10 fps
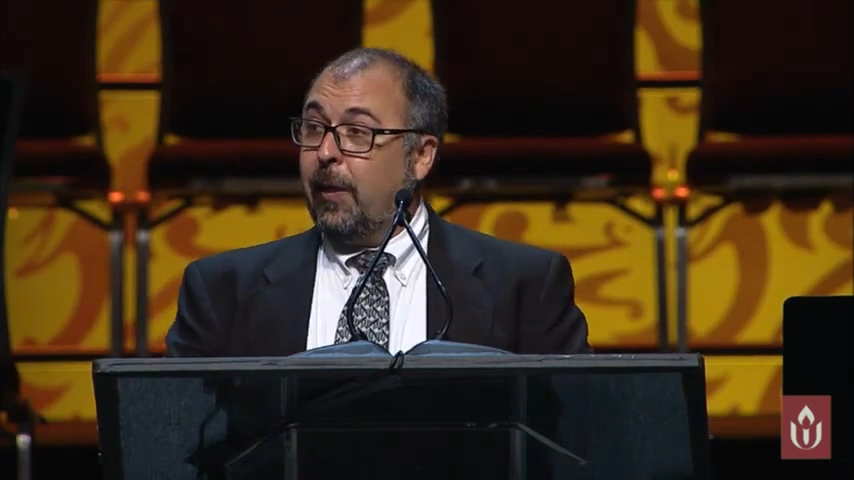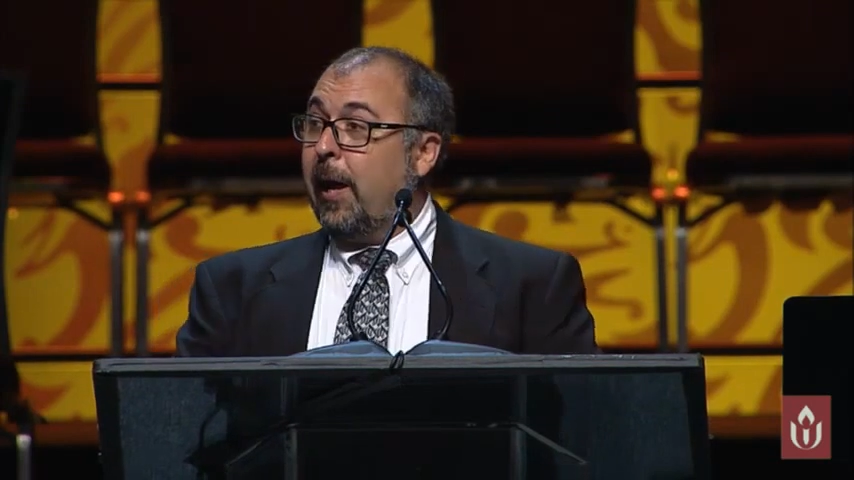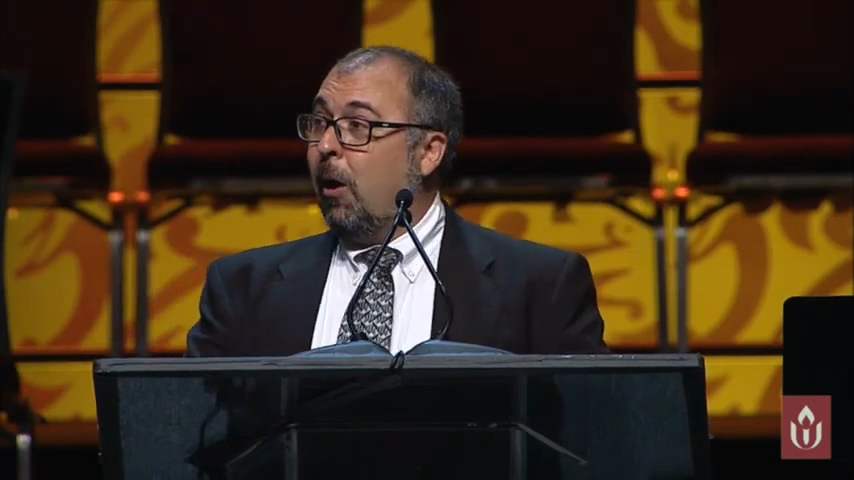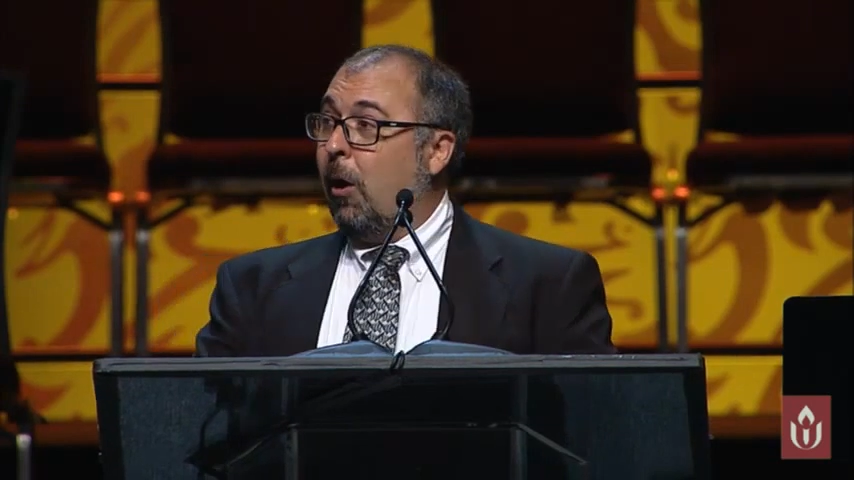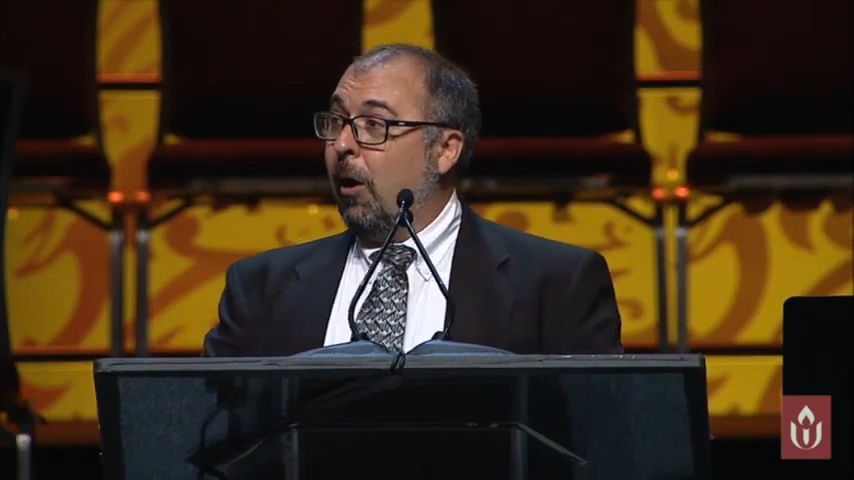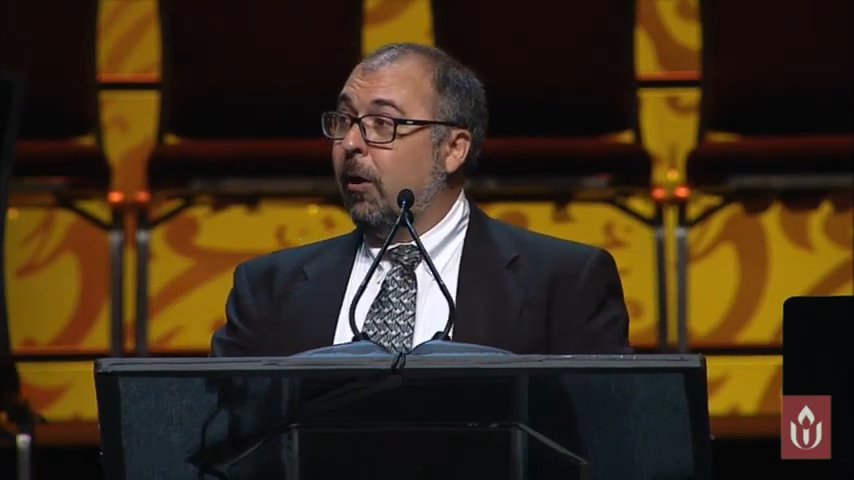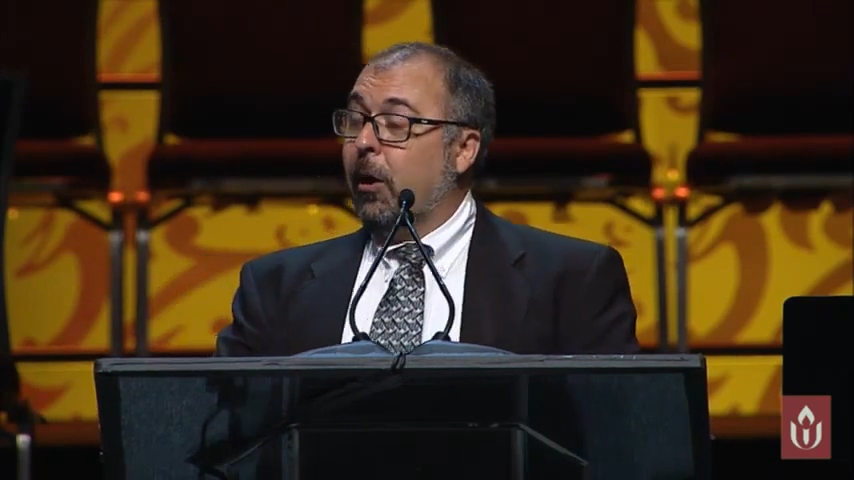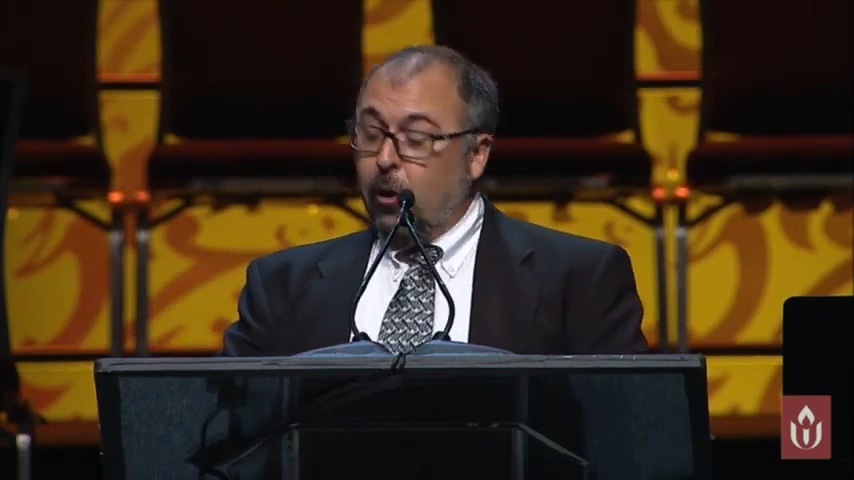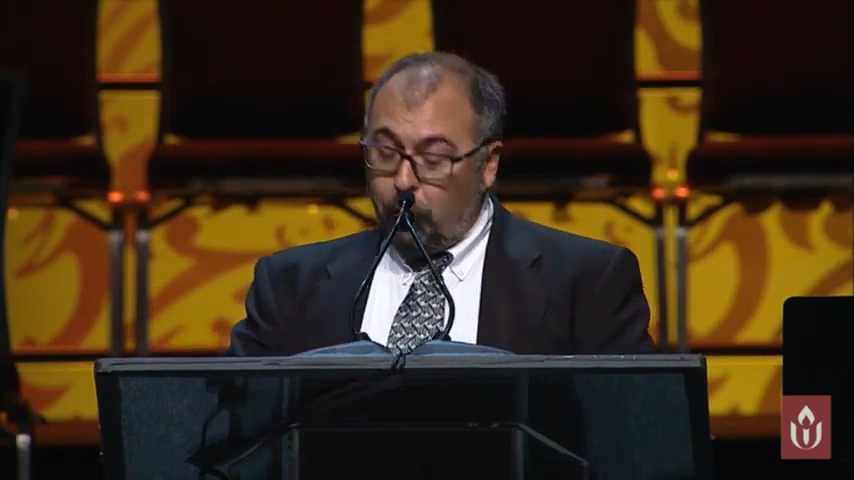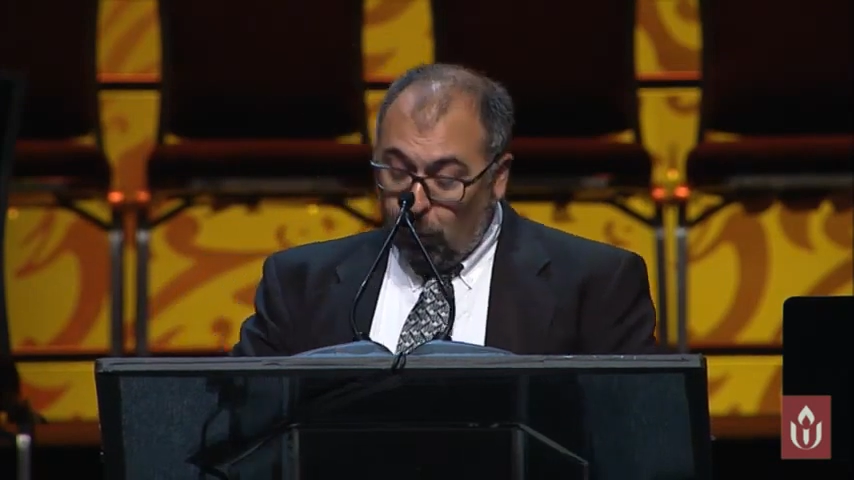They are
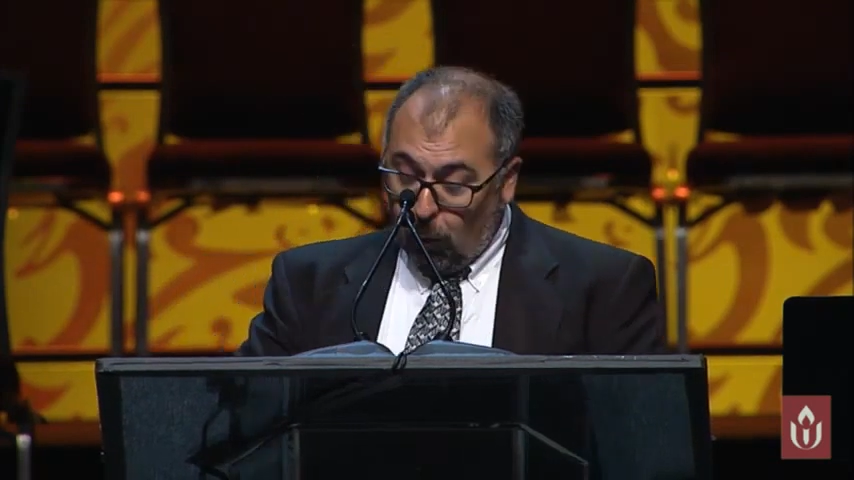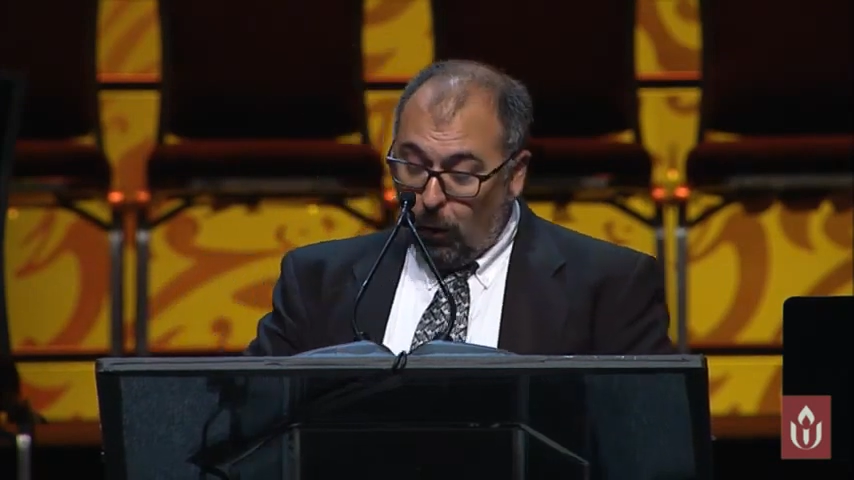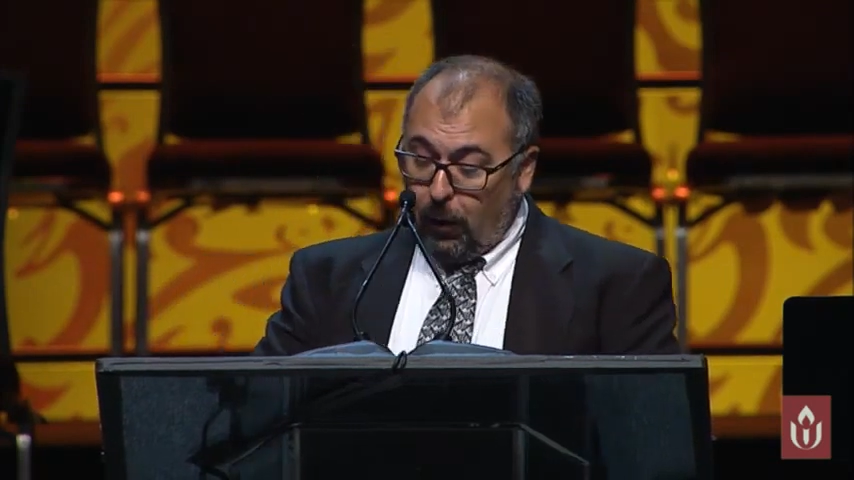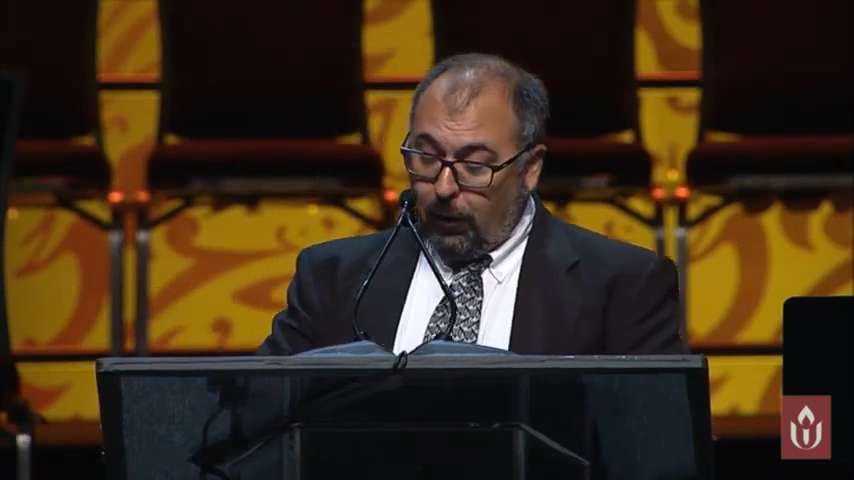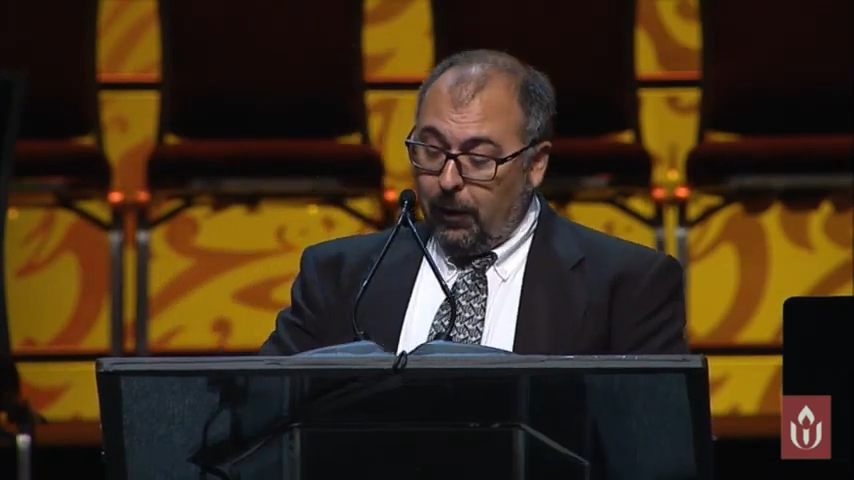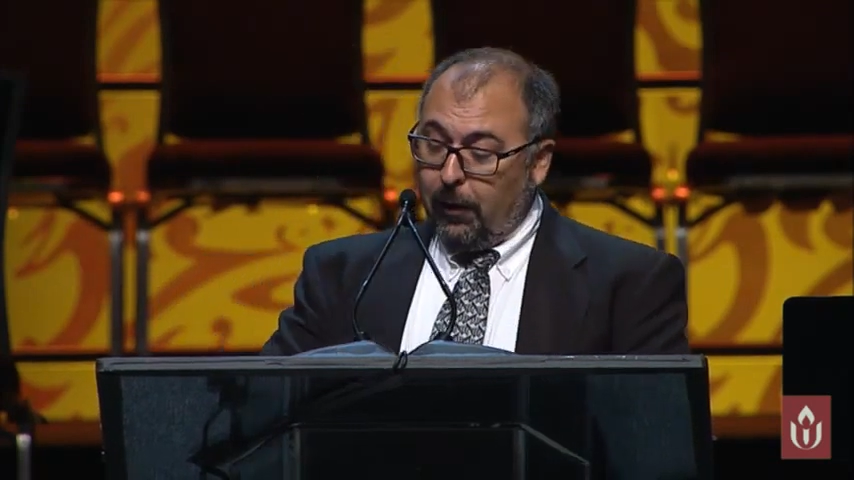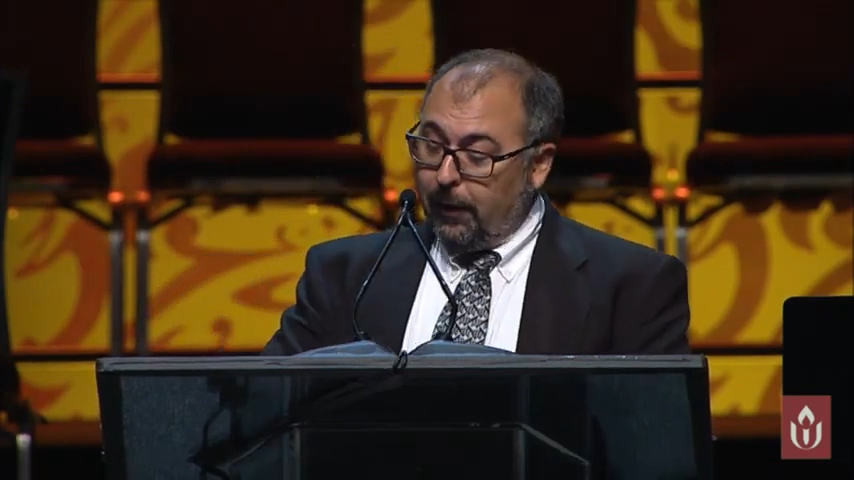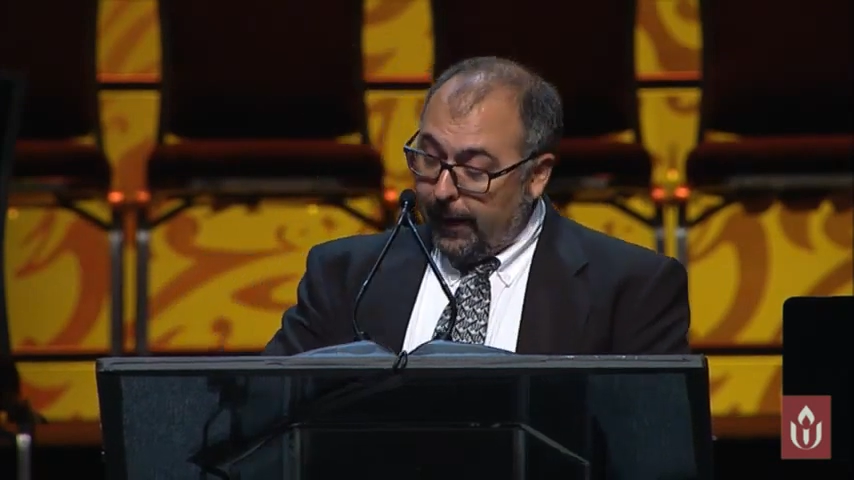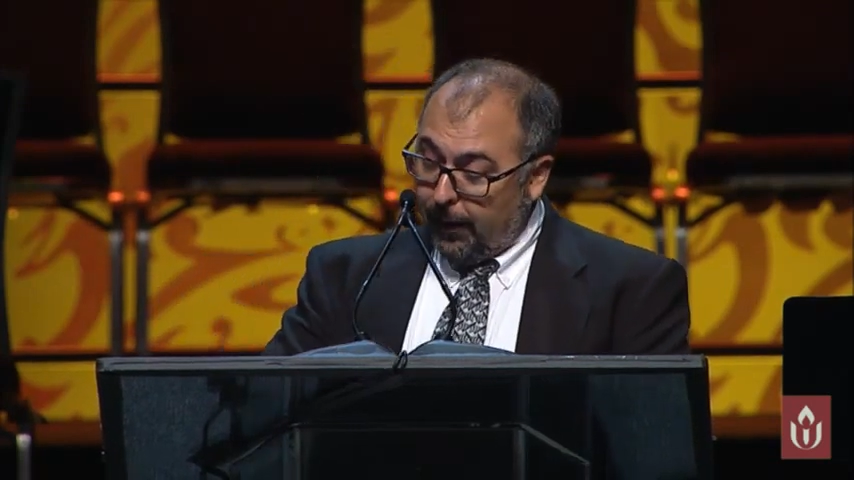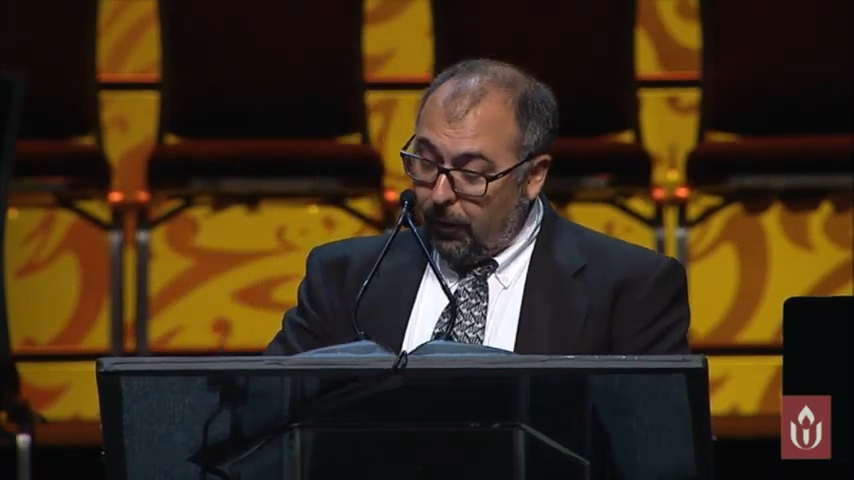your
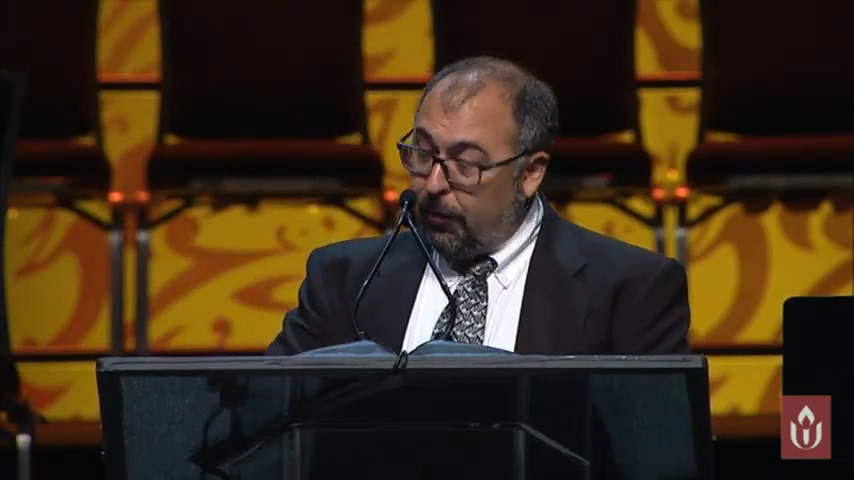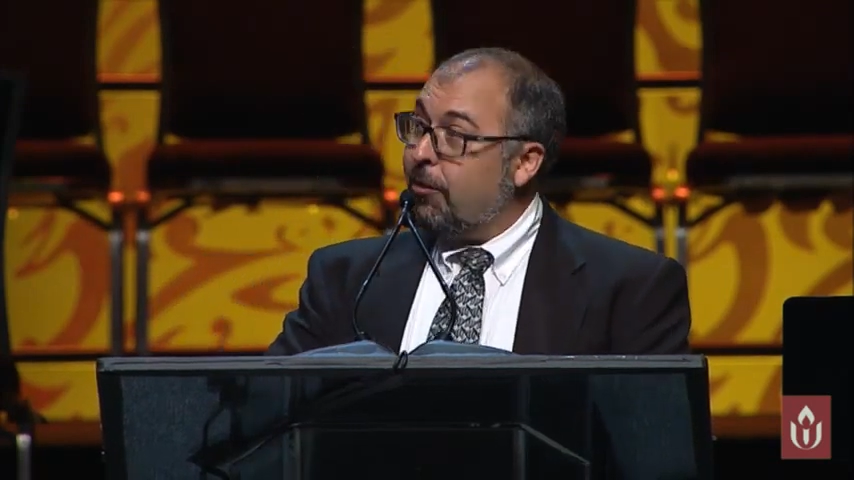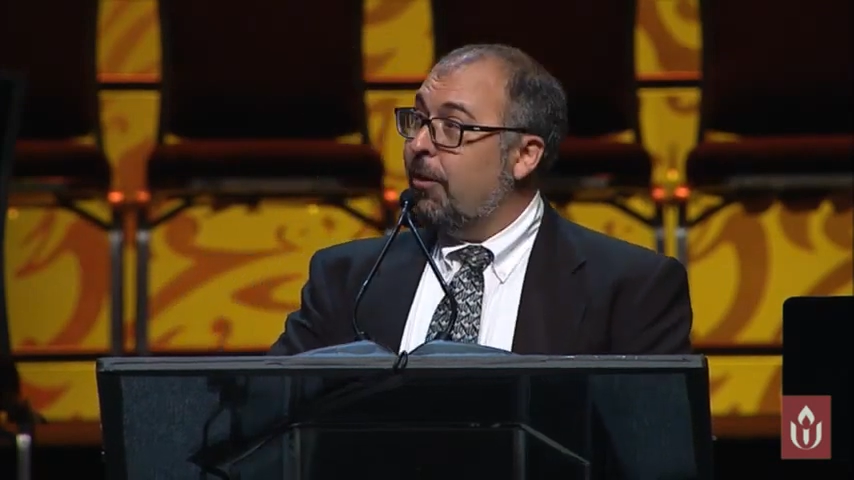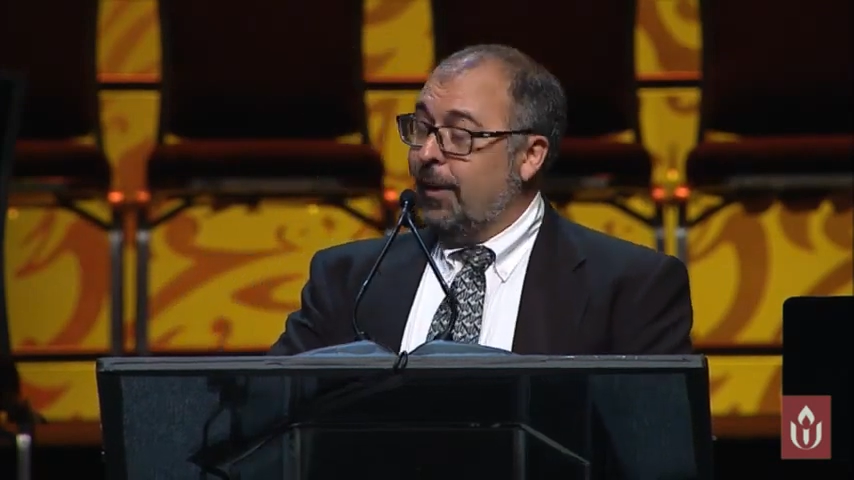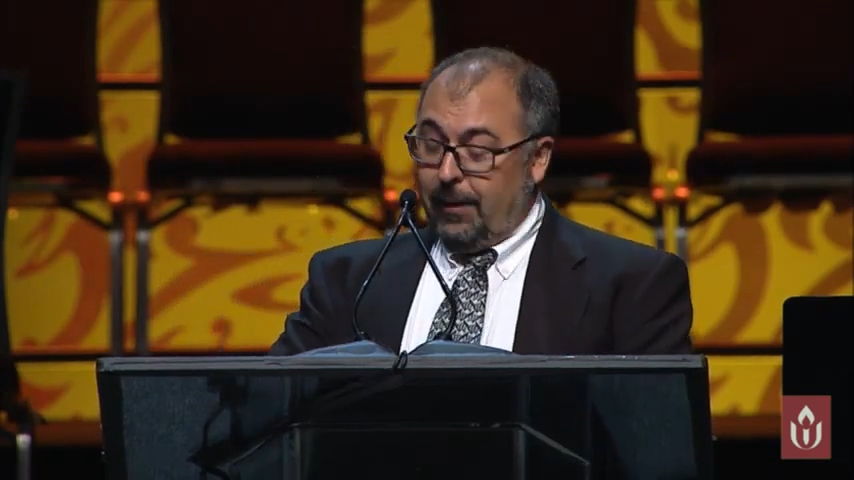leaders,